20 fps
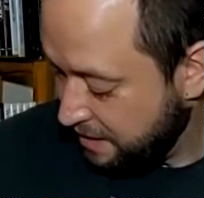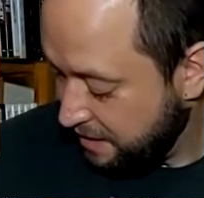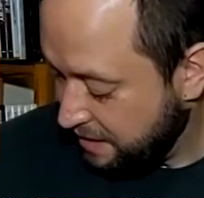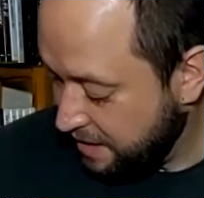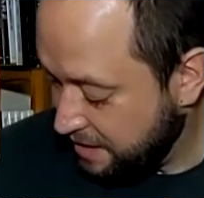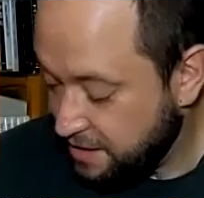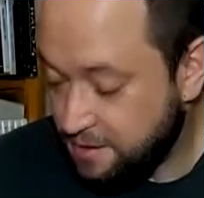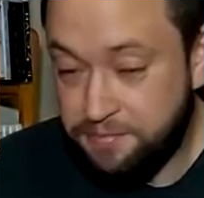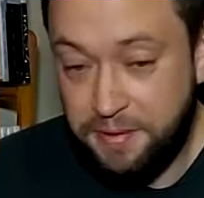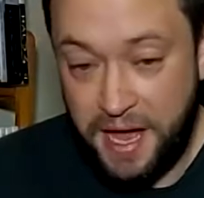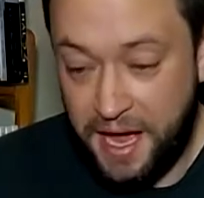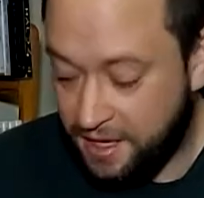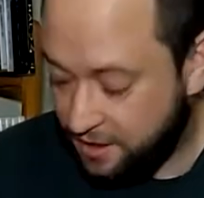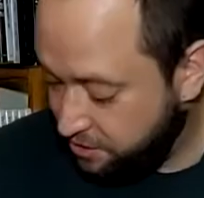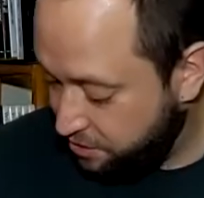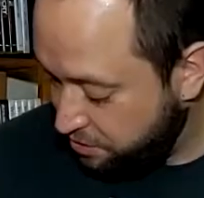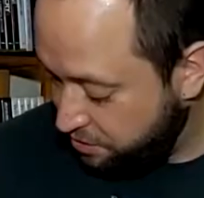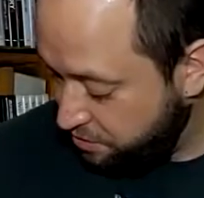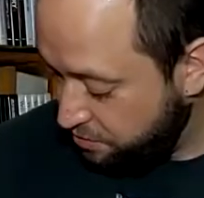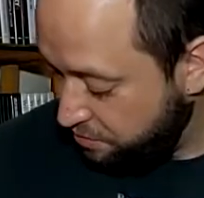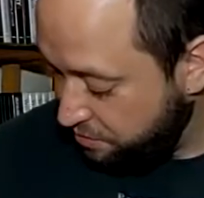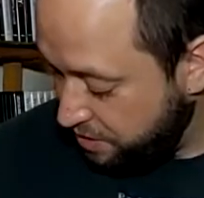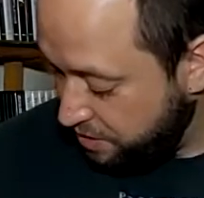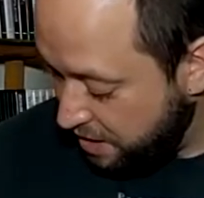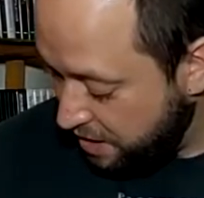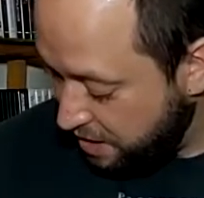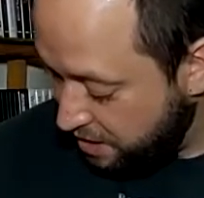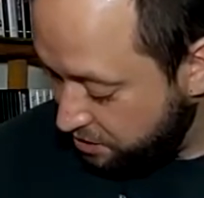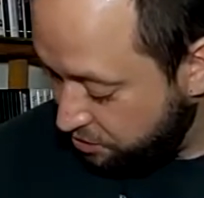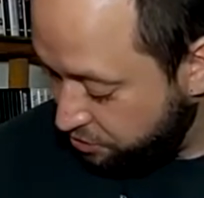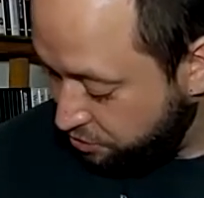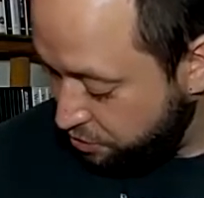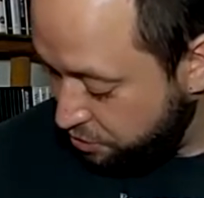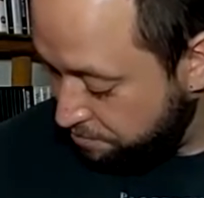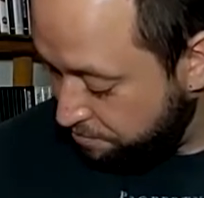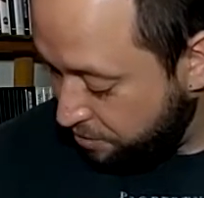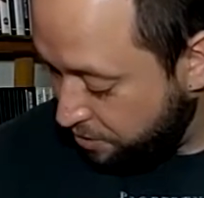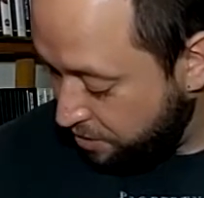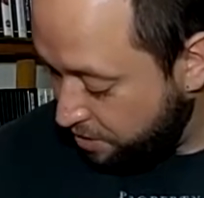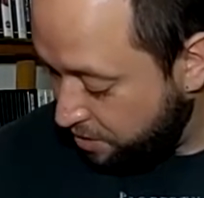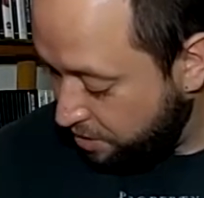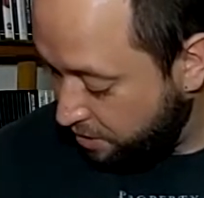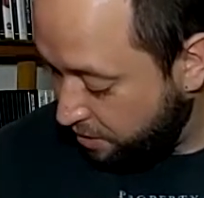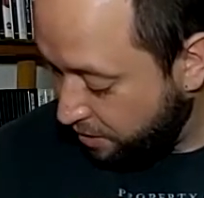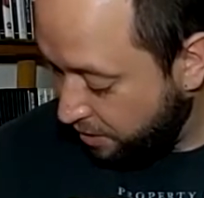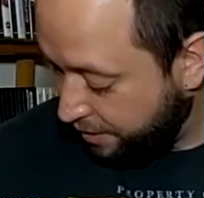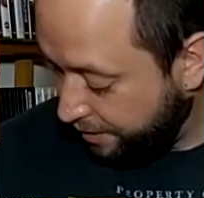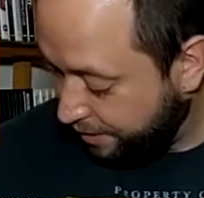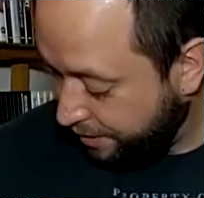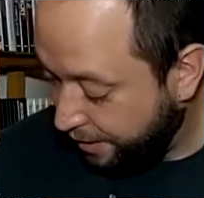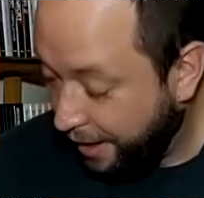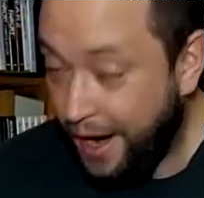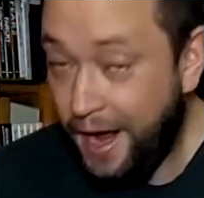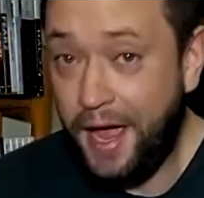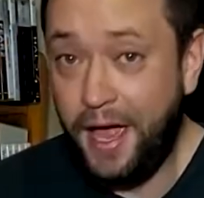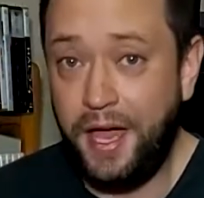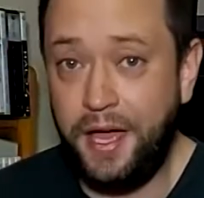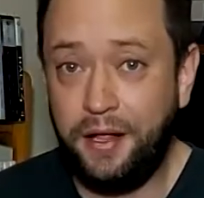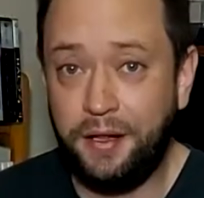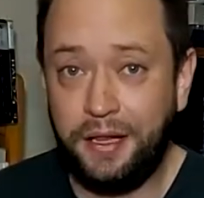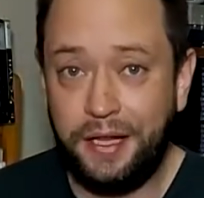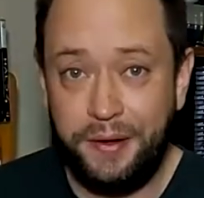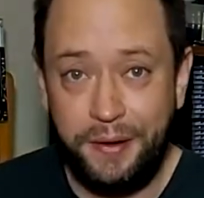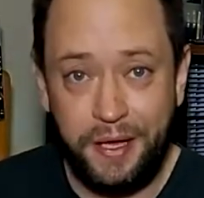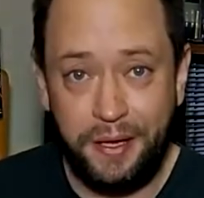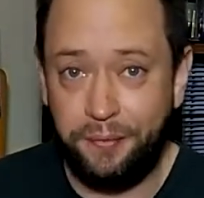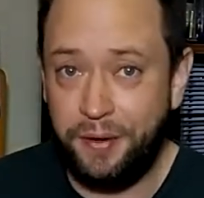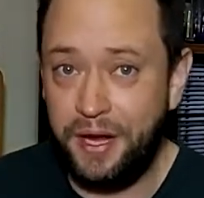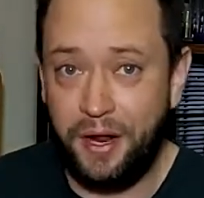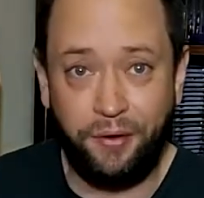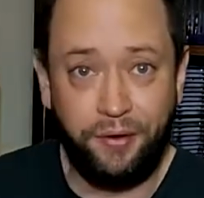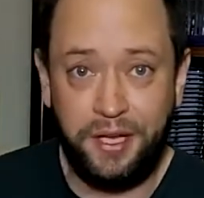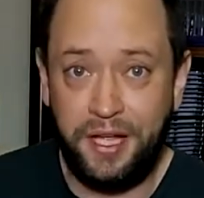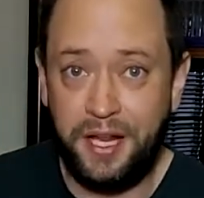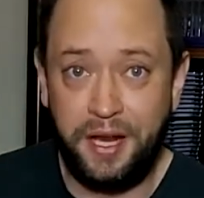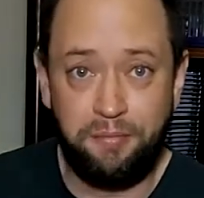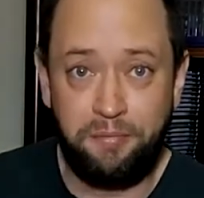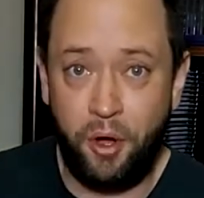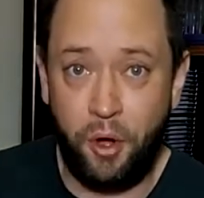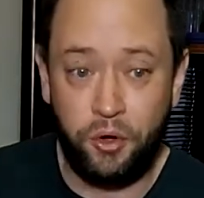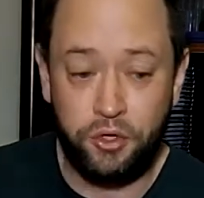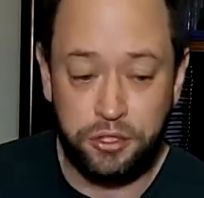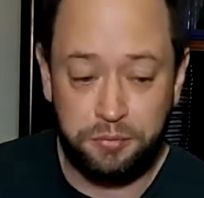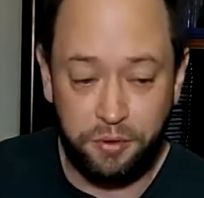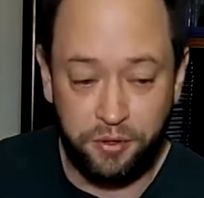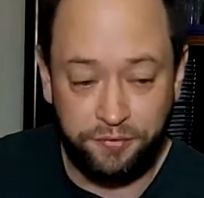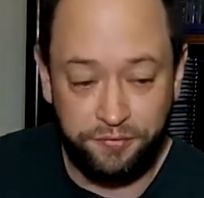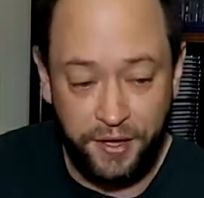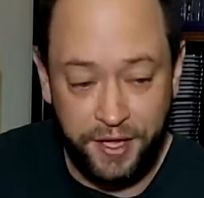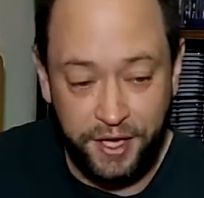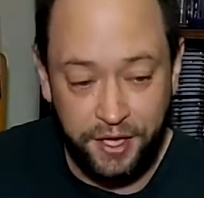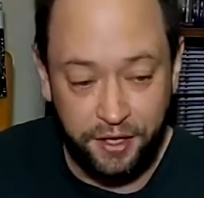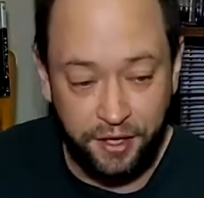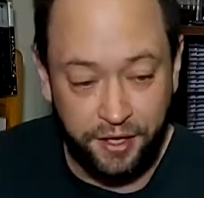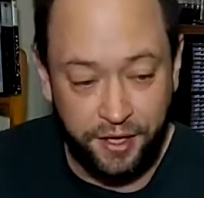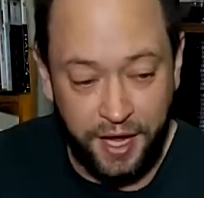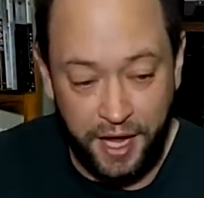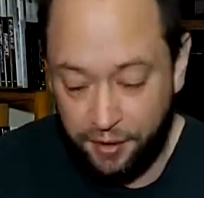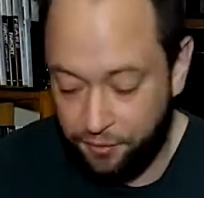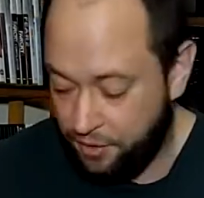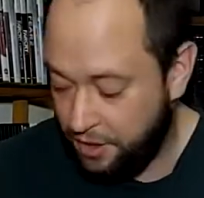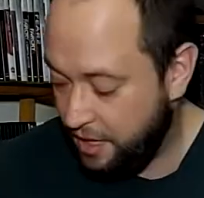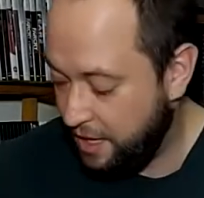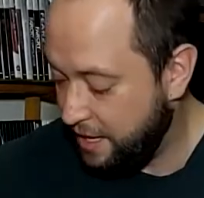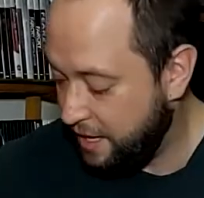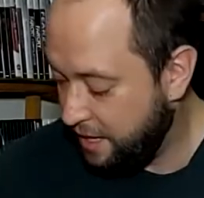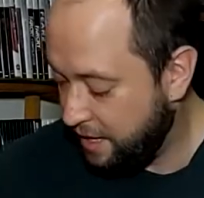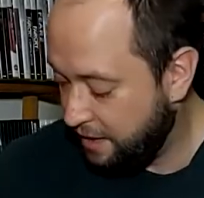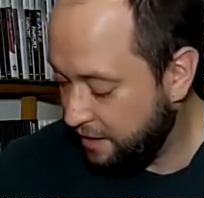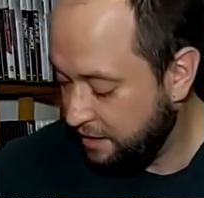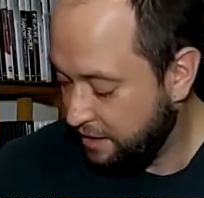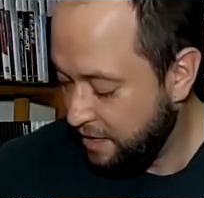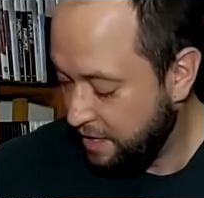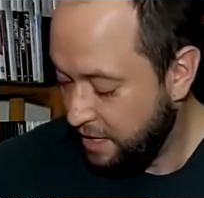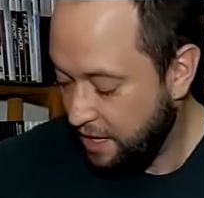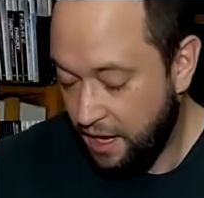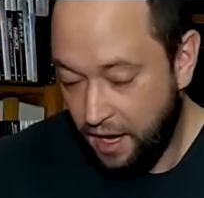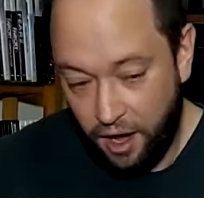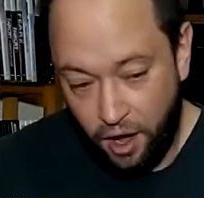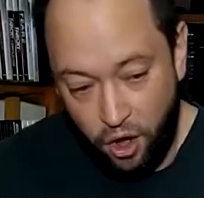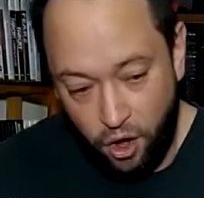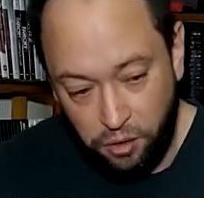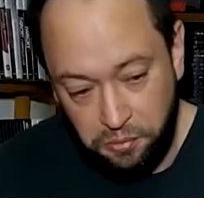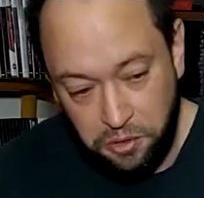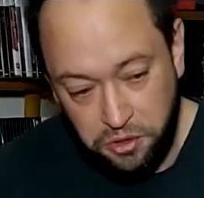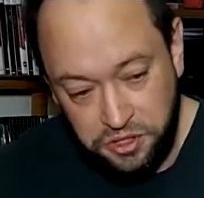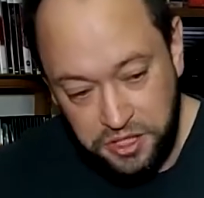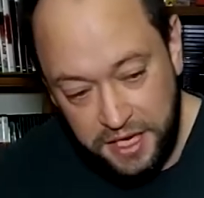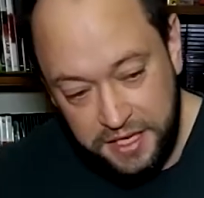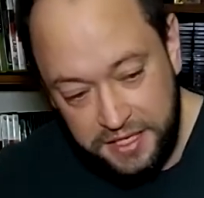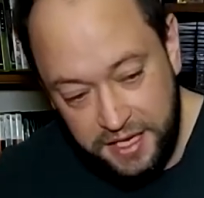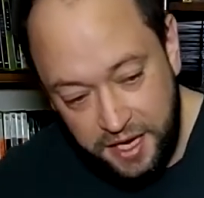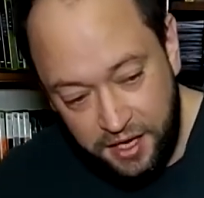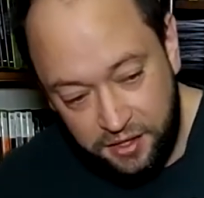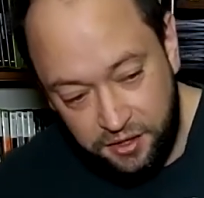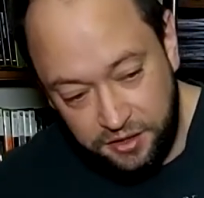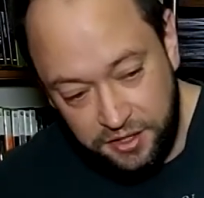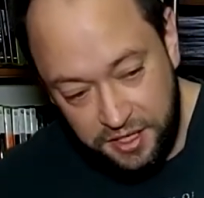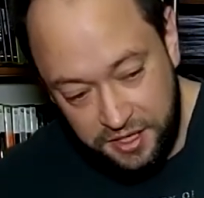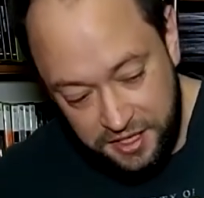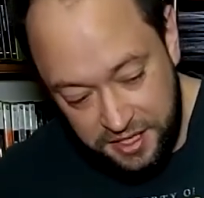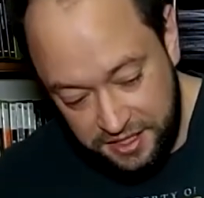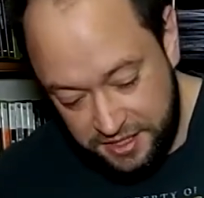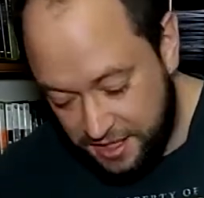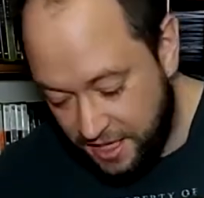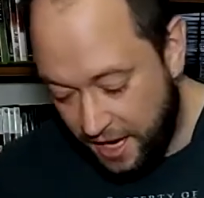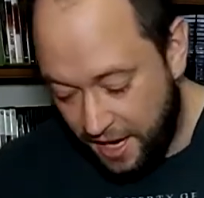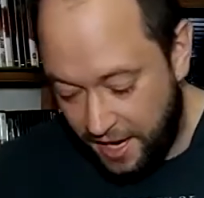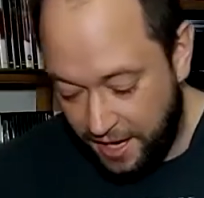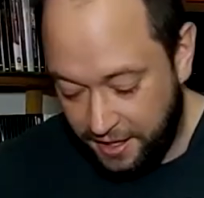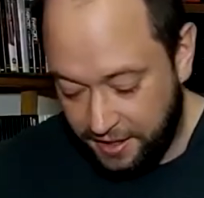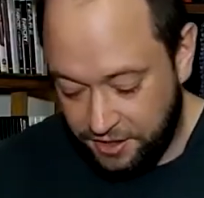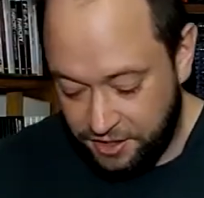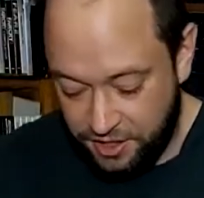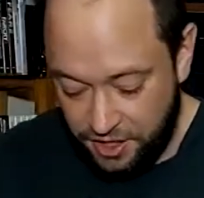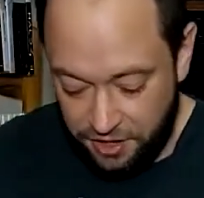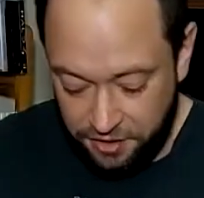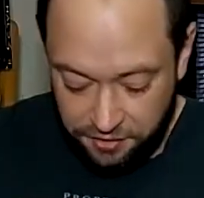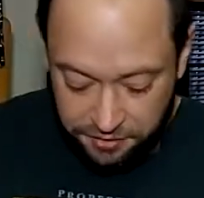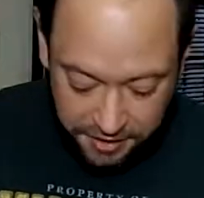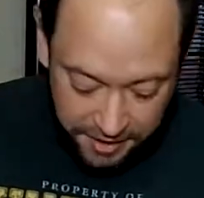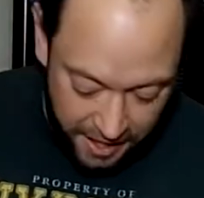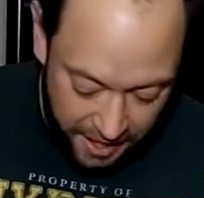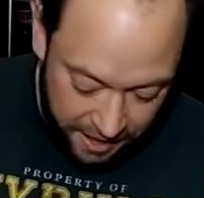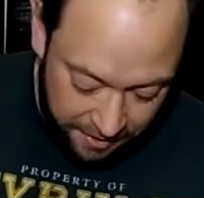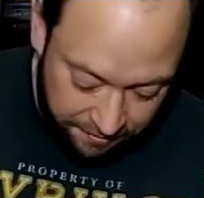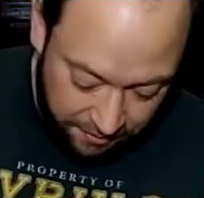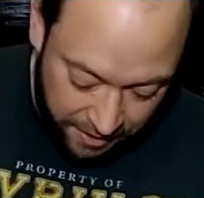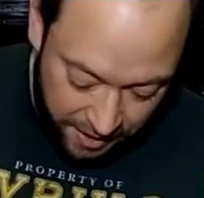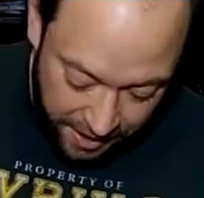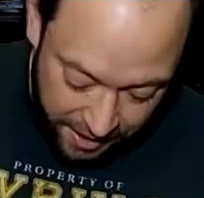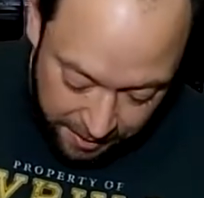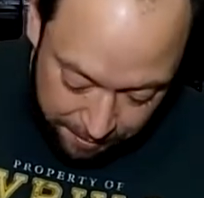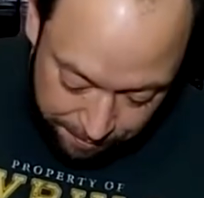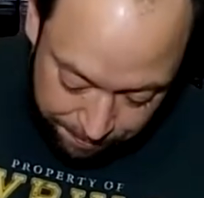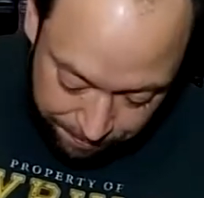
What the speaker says: is back to the super, hey, we don't need a posable figure in that one, and almost identical to this guy. So kind of lame.